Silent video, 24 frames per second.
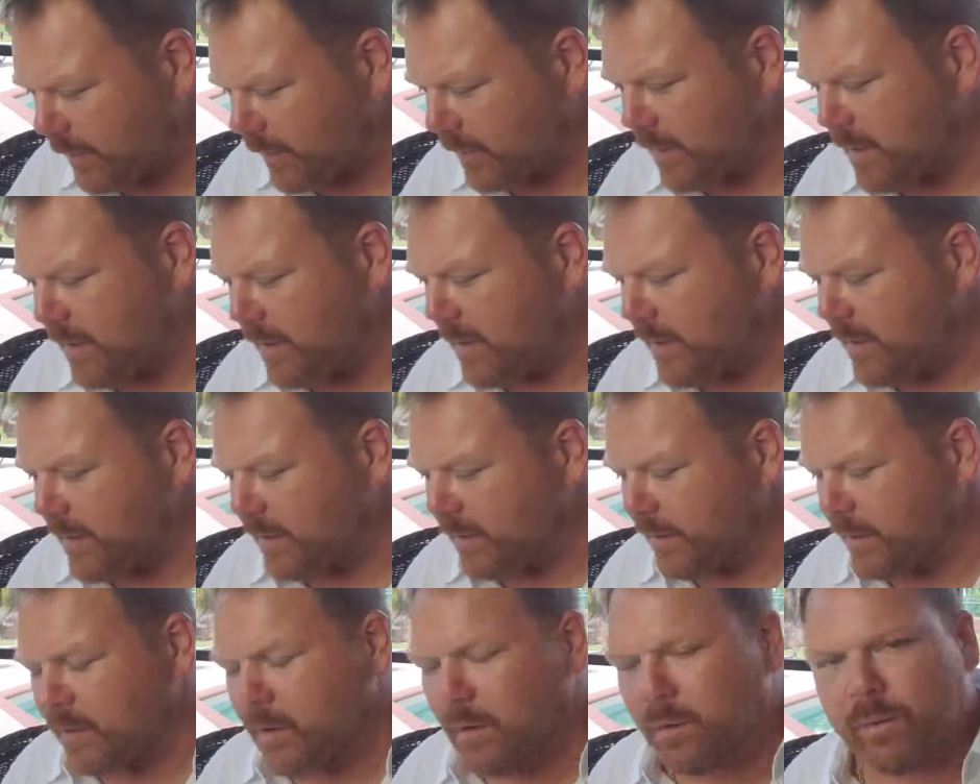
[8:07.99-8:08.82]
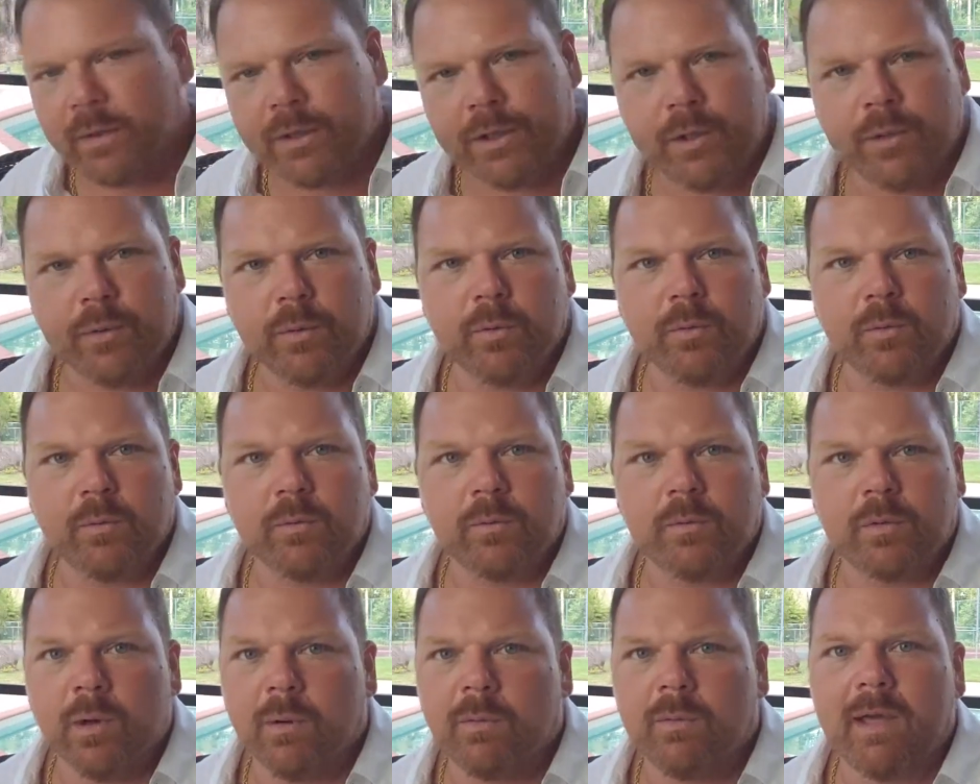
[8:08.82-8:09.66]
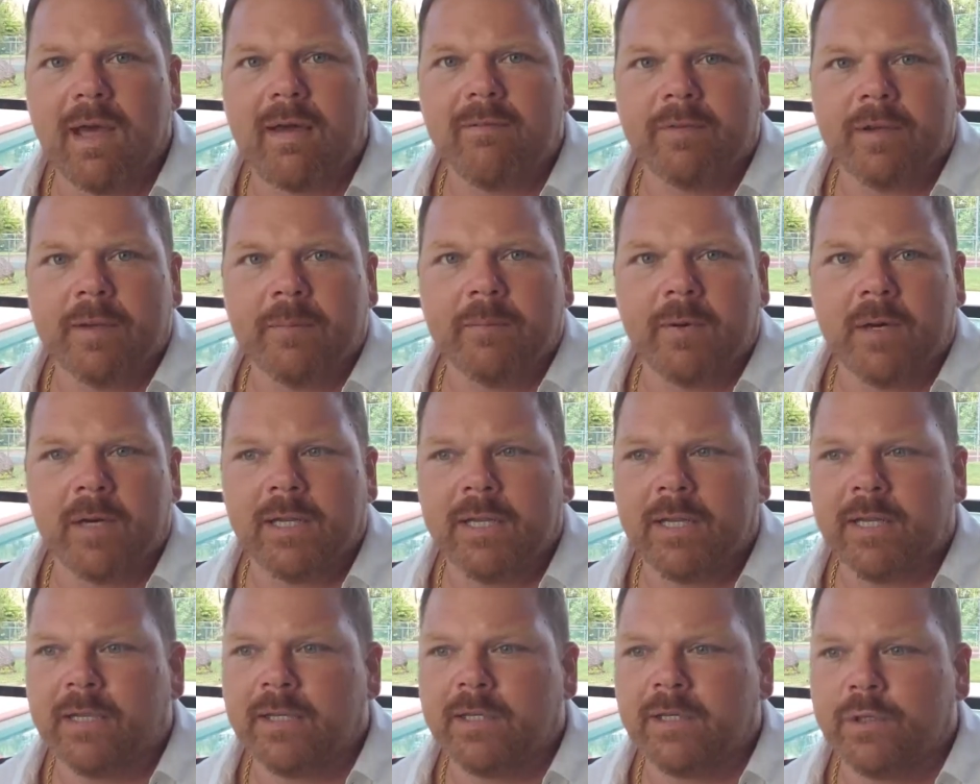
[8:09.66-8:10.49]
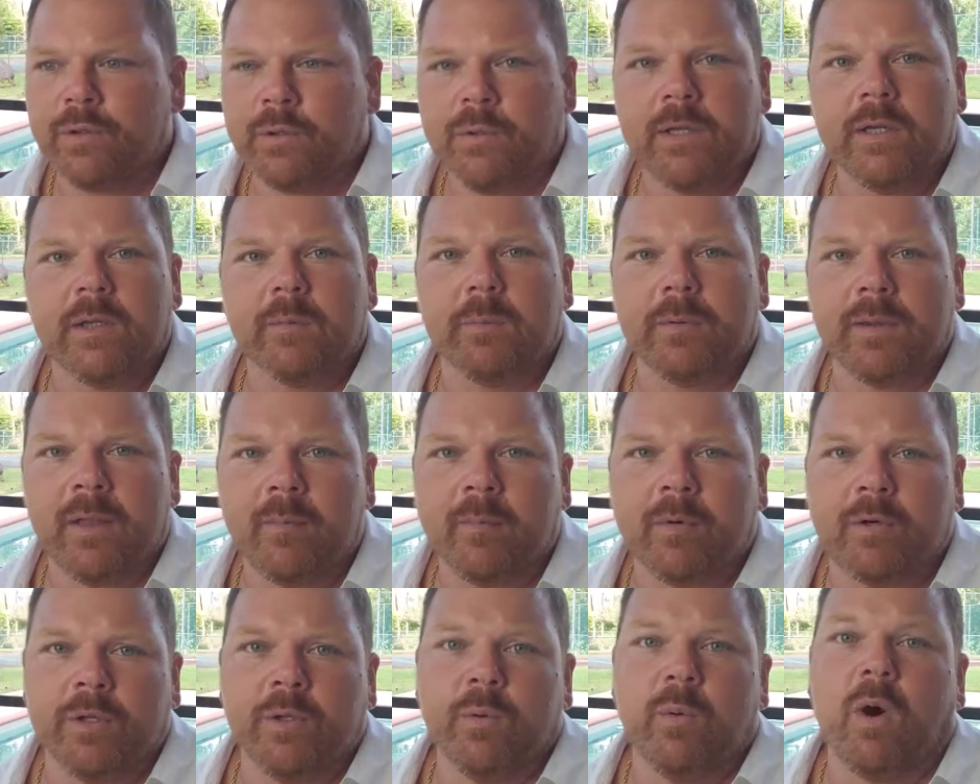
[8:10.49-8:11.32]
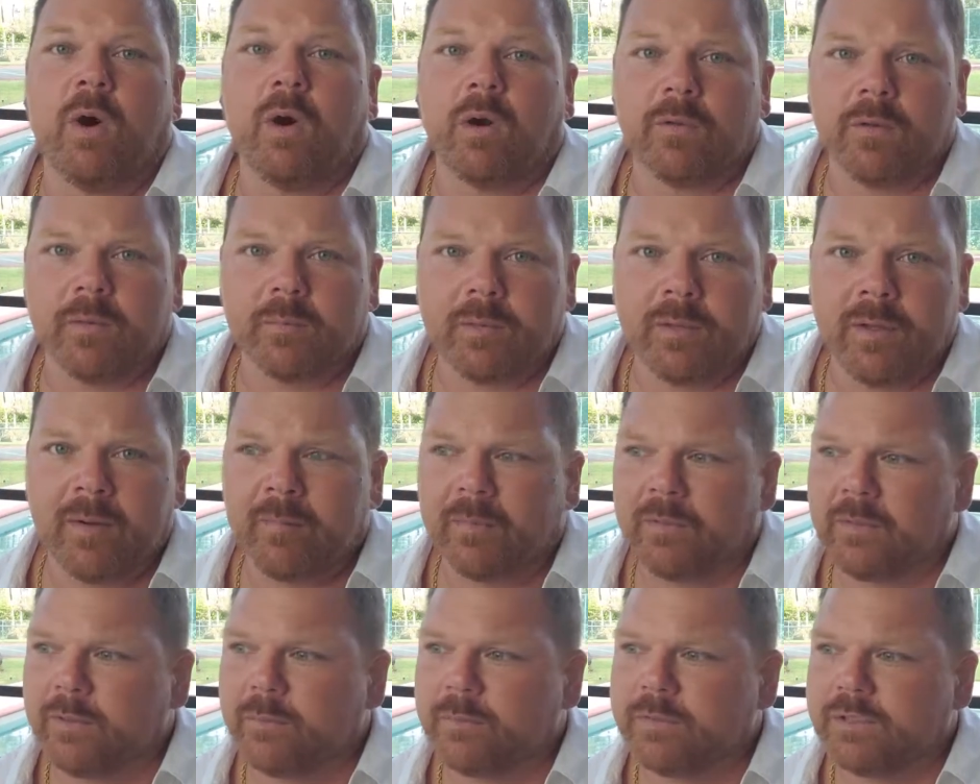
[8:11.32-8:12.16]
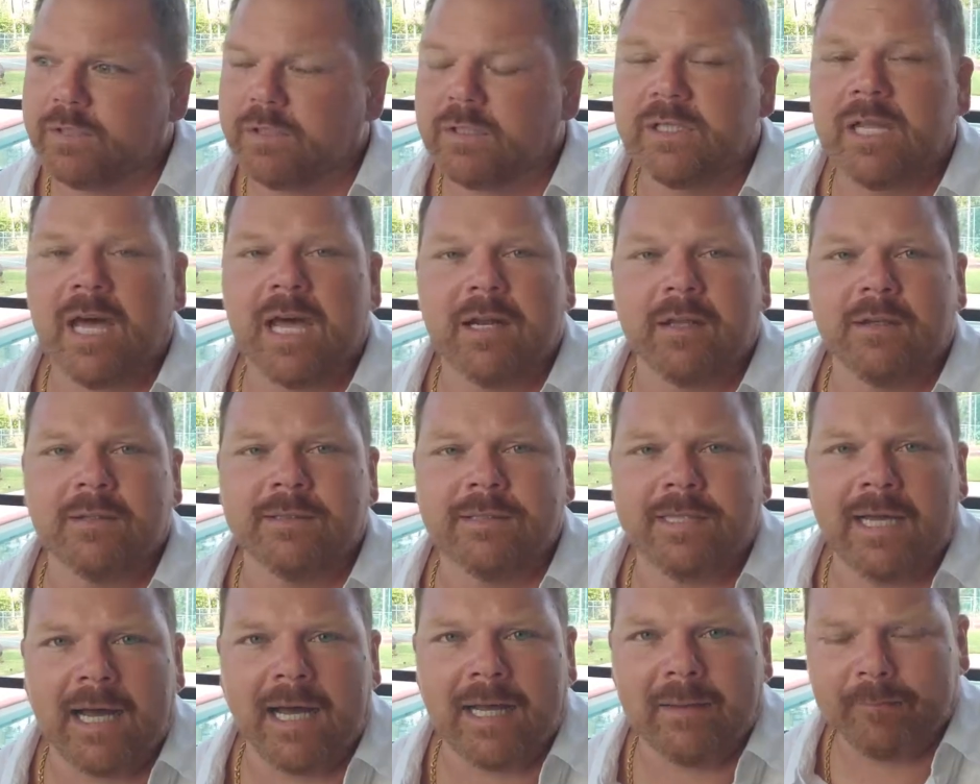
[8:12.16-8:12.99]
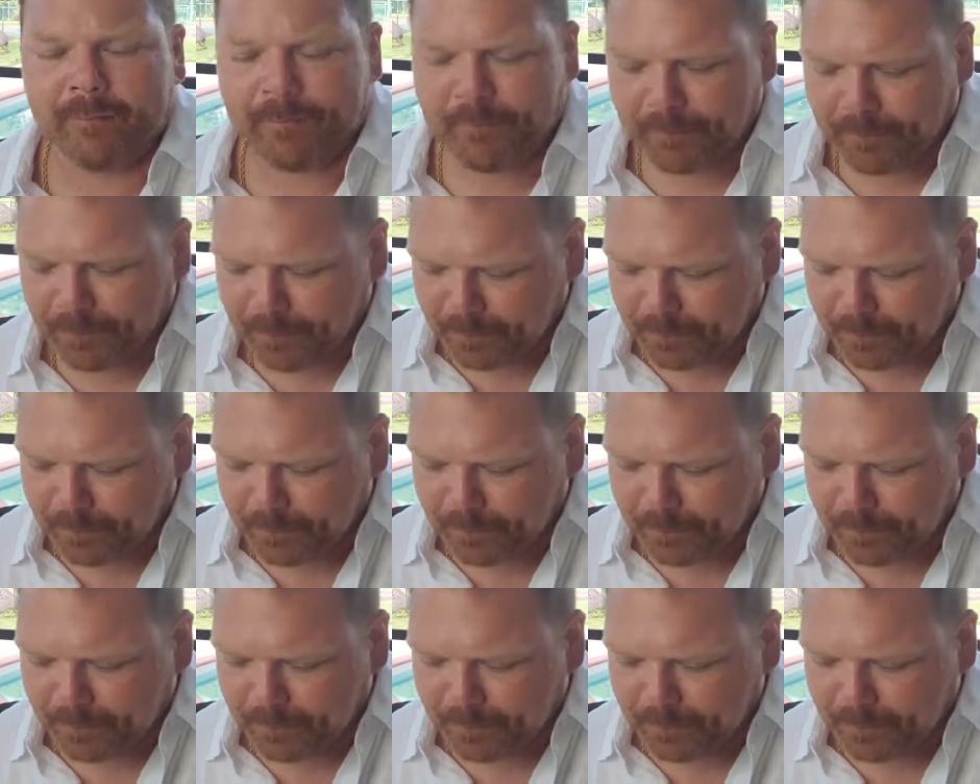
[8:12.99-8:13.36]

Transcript: And when you don't have any money and you need a plumber, you are the plumber. It was just not a good time.